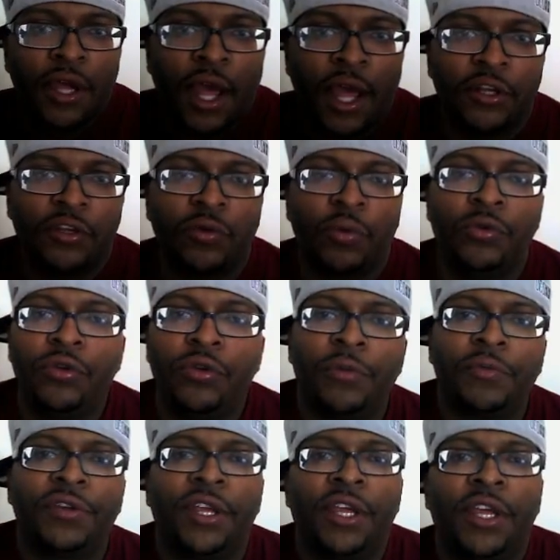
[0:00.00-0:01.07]
I just, you know
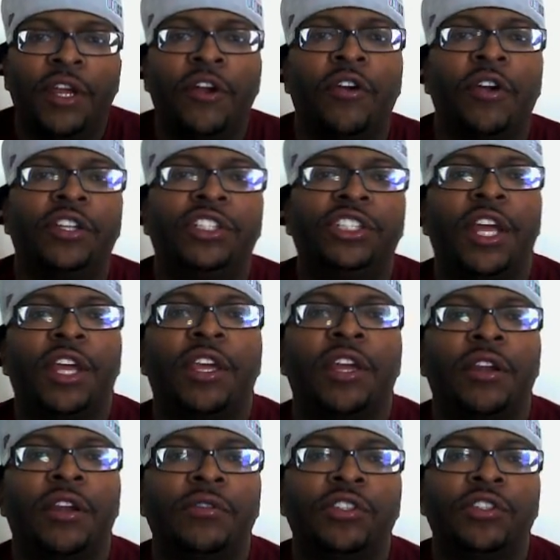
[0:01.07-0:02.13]
what I'm saying, here on the check
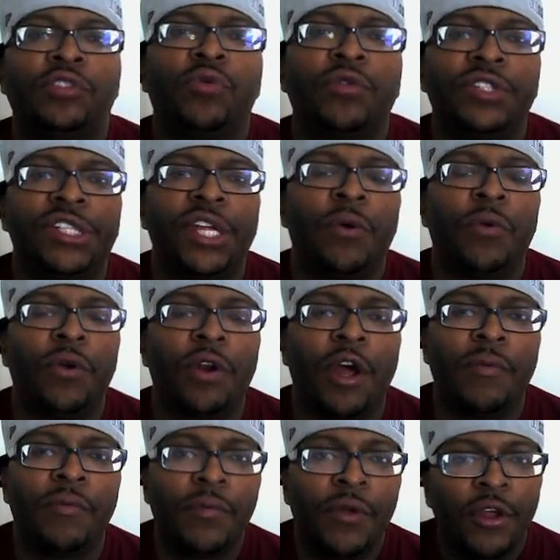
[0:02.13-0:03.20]
in. I just want to say what
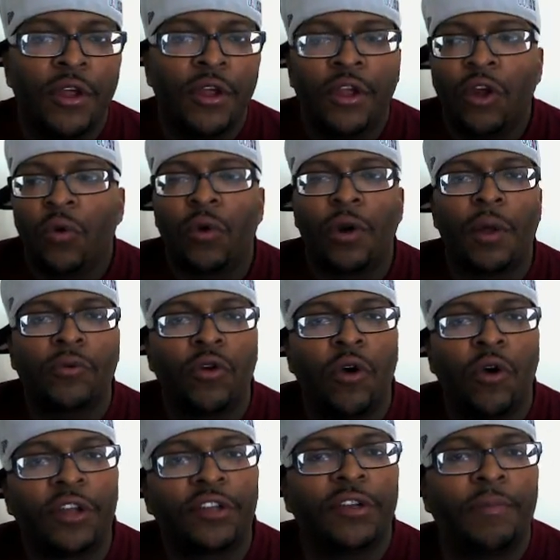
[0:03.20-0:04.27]
up. What up to
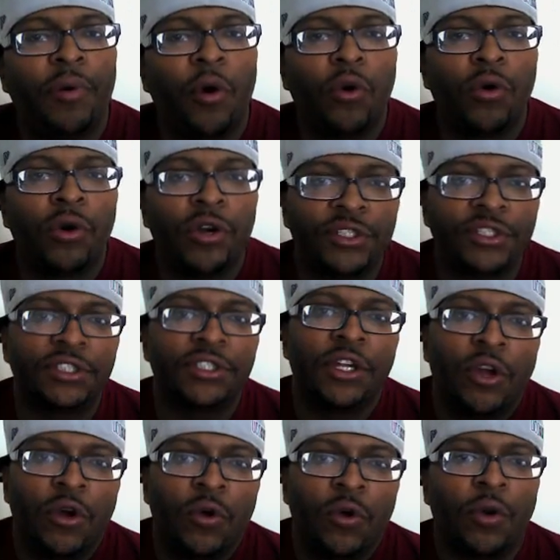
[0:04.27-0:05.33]
all the supporters.
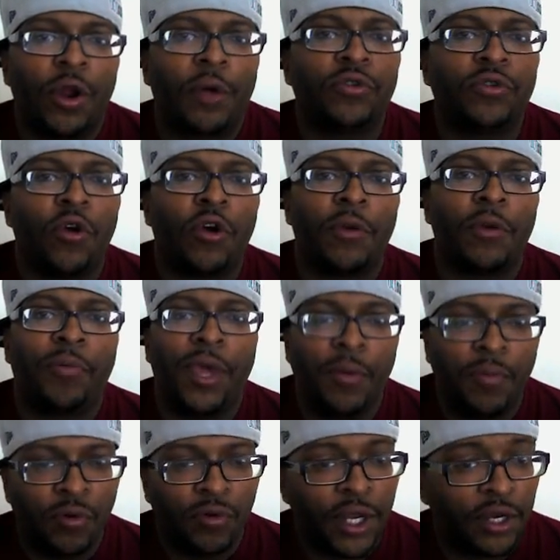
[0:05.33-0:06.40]
What up to all the
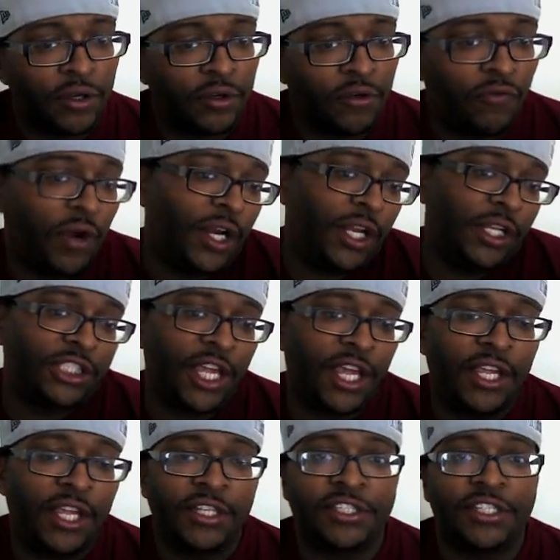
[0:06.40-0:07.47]
people that already
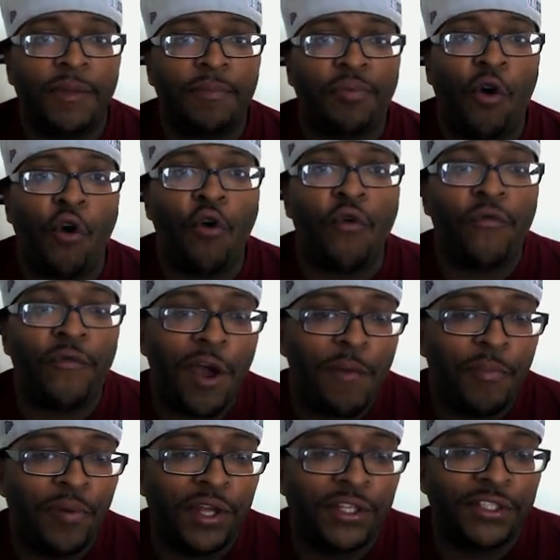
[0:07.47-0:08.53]
changed their
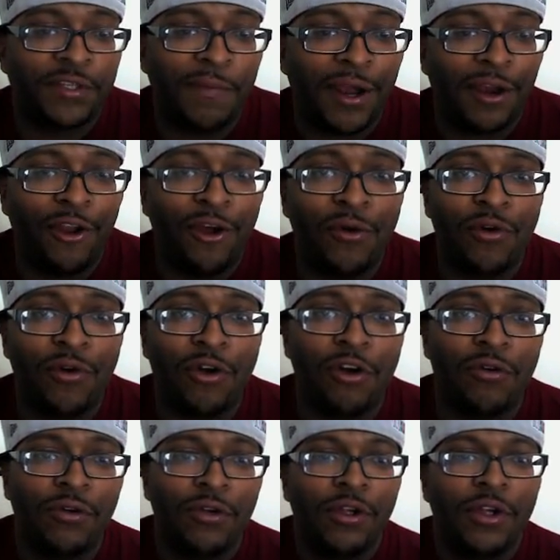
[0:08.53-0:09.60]
profile pic to my
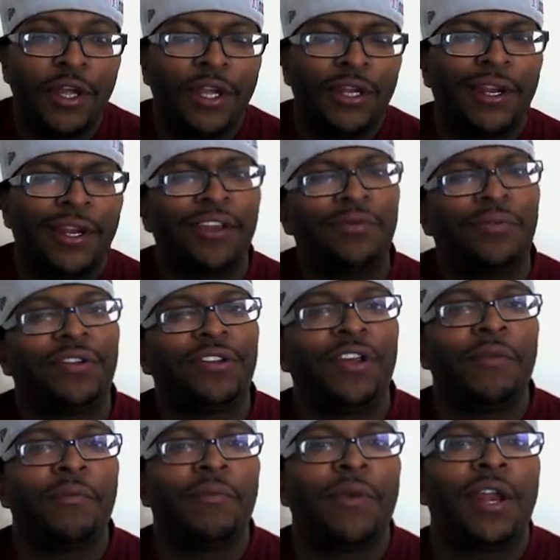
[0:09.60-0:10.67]
logo. That's what's
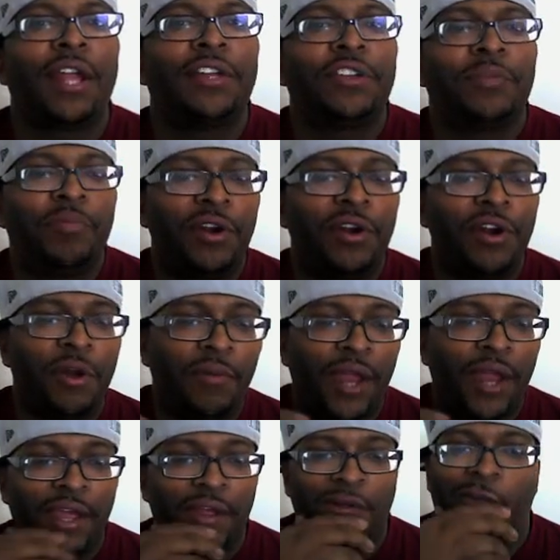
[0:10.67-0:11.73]
up, man. I just put it up
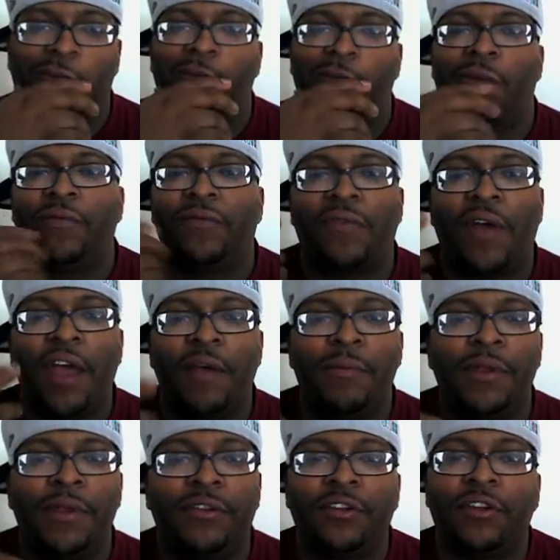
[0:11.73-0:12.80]
like five
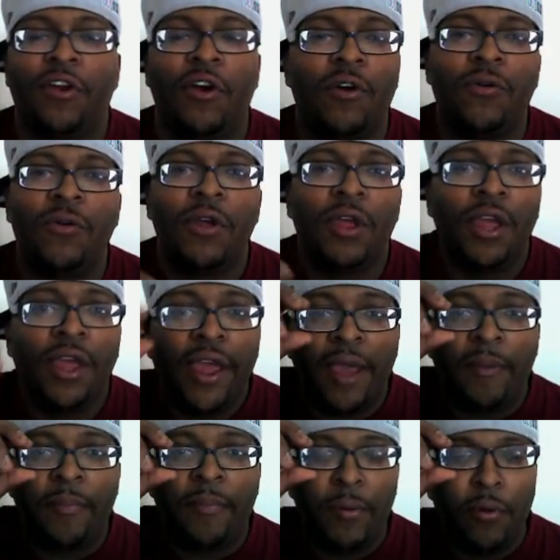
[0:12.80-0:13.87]
minutes ago,
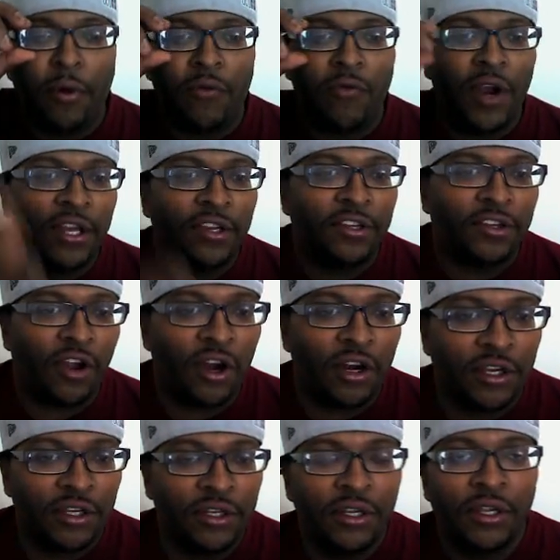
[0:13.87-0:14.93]
and people already
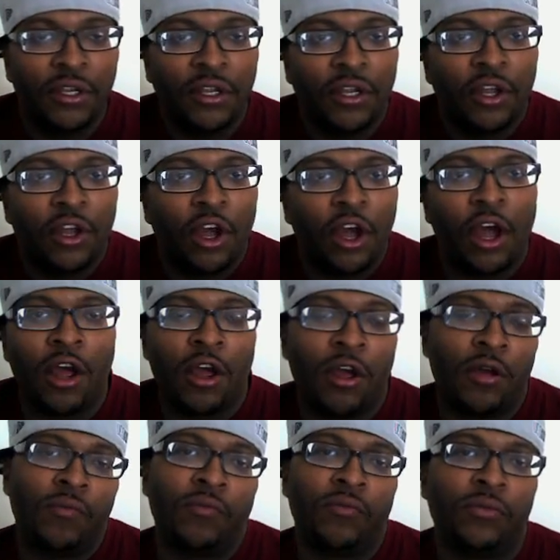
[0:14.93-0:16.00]
started
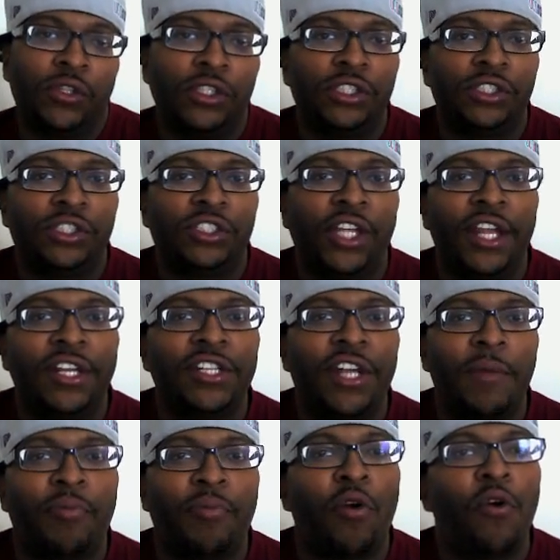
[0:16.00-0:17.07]
um, changing
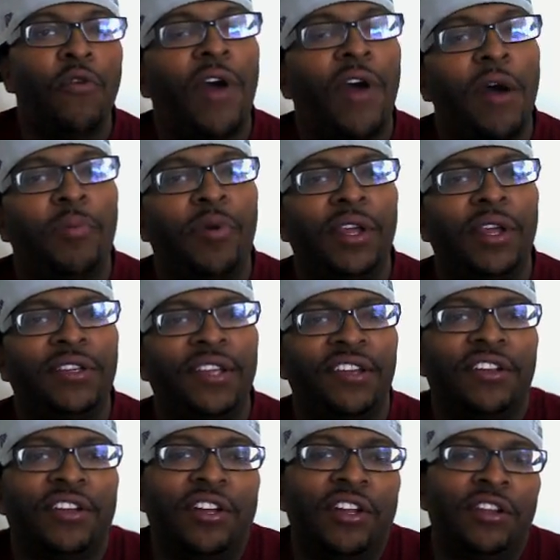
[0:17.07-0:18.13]
their profile pics.
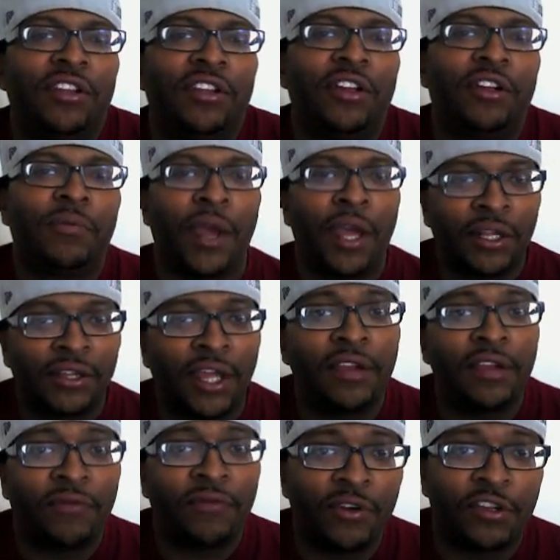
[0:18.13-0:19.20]
That's a good look, man.
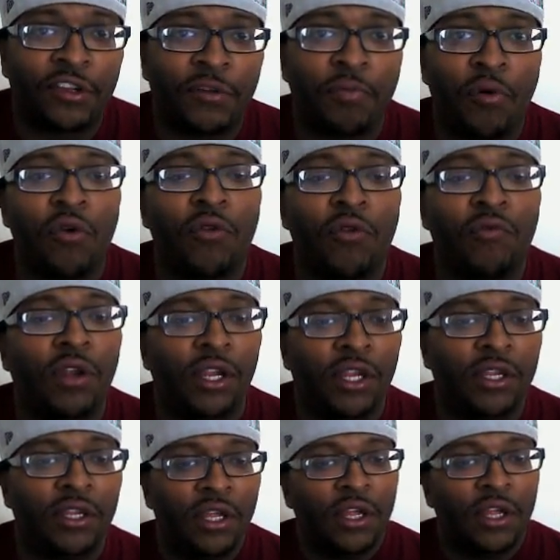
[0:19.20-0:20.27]
Thanks for the support.
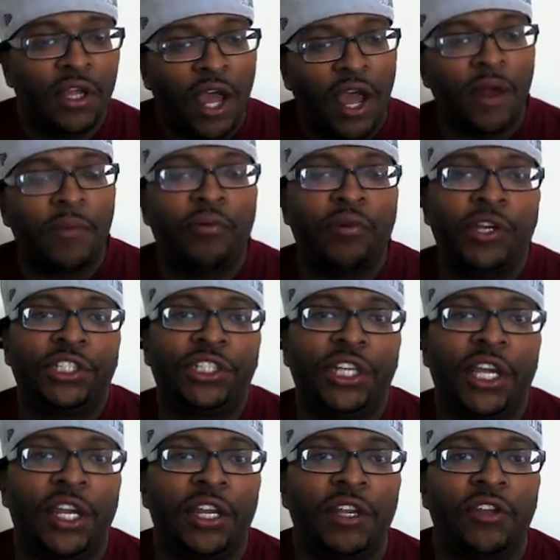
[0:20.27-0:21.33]
Really, I
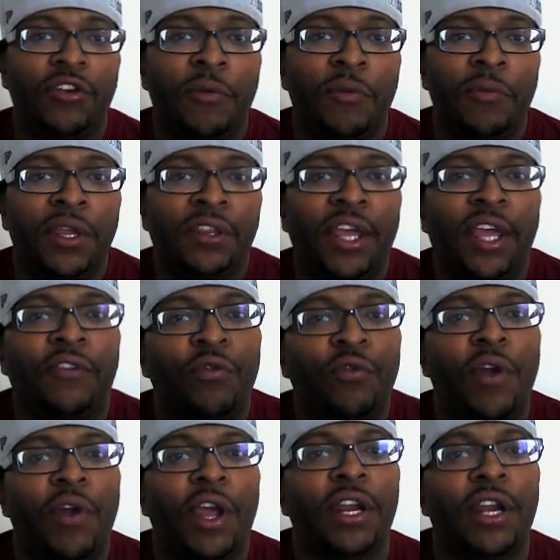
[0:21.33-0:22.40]
appreciate it. You know what I mean? Thanks
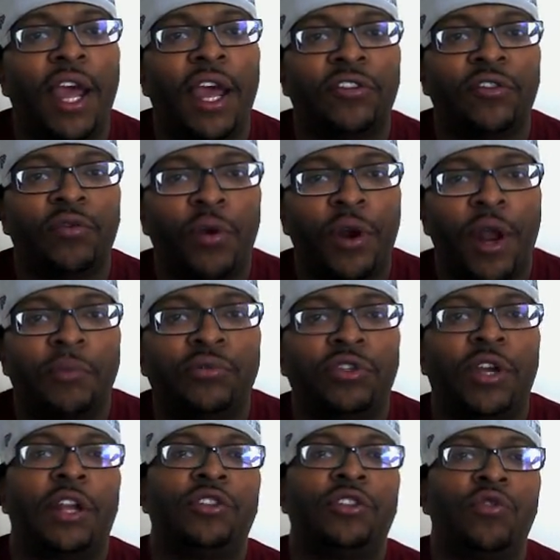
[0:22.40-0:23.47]
for recognizing what I'm
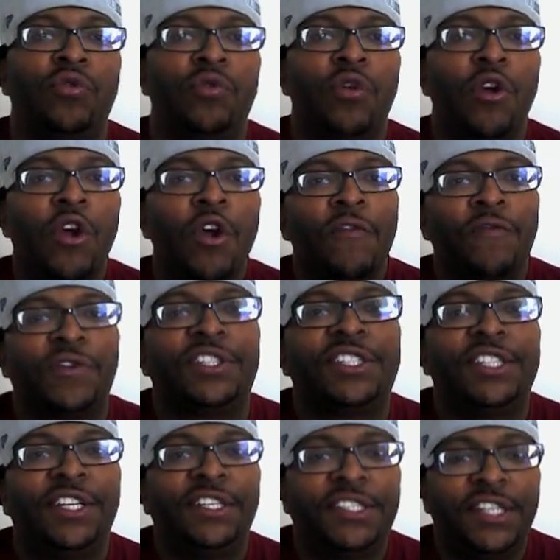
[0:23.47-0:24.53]
trying to do for
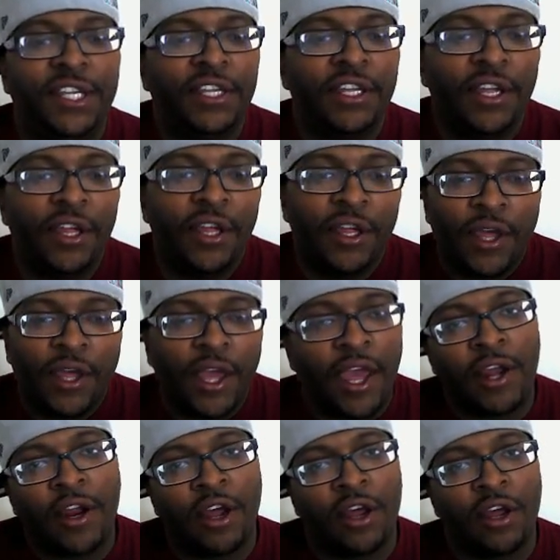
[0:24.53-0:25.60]
CT
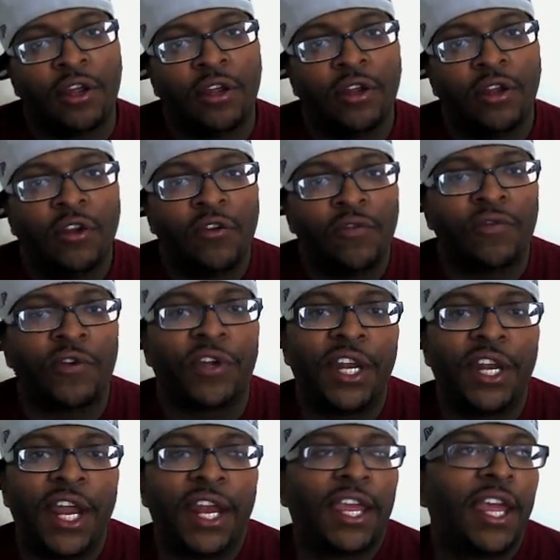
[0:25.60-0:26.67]
and uh for
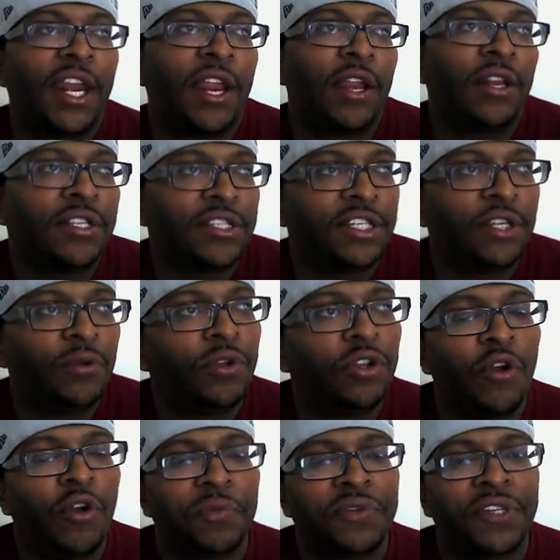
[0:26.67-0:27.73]
Connecticut and see,
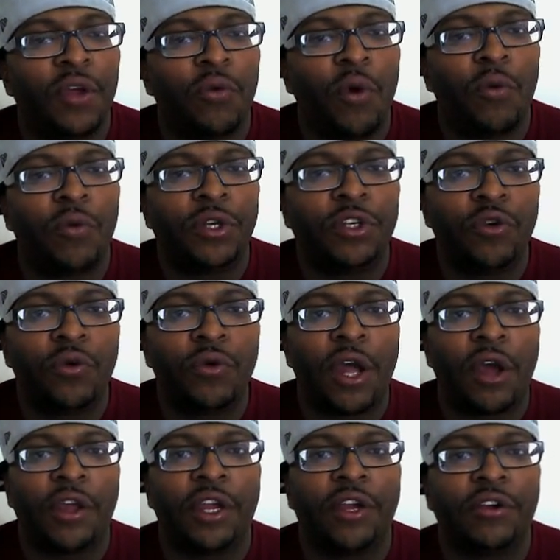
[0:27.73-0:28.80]
you know I'm saying, what we doing
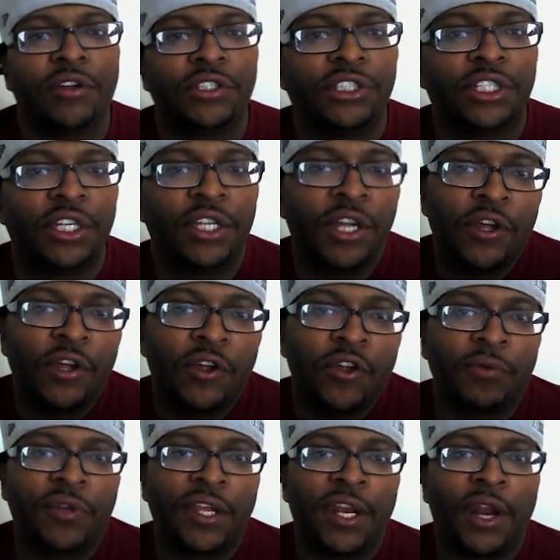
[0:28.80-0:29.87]
out here and shit. You
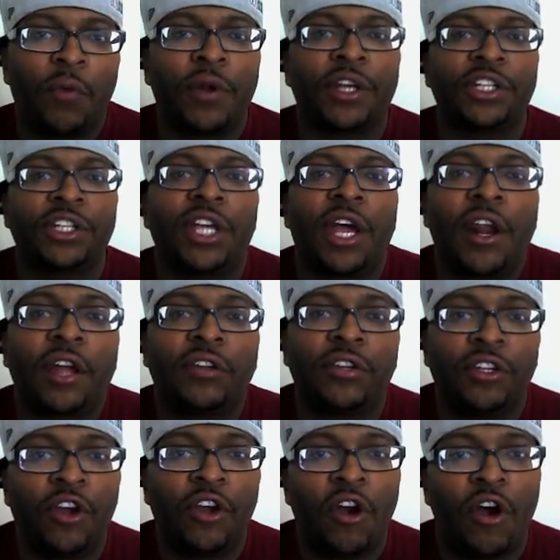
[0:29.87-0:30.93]
know I'm saying? I want to shout out
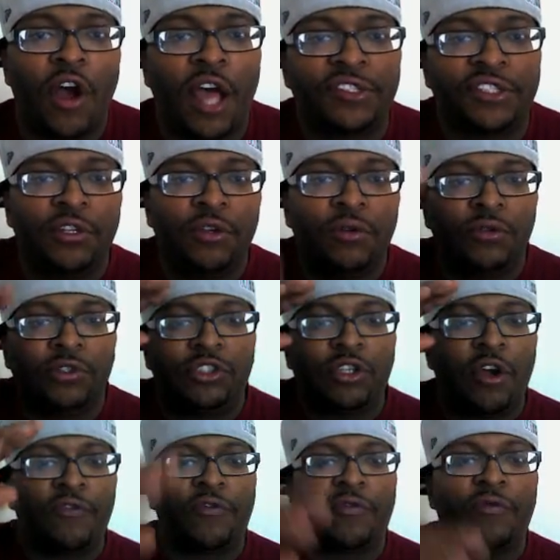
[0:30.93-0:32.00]
to y'all. I salute
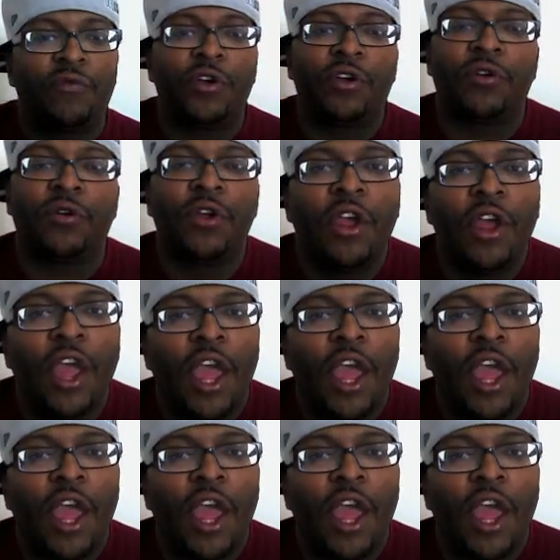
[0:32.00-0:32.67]
y'all for real.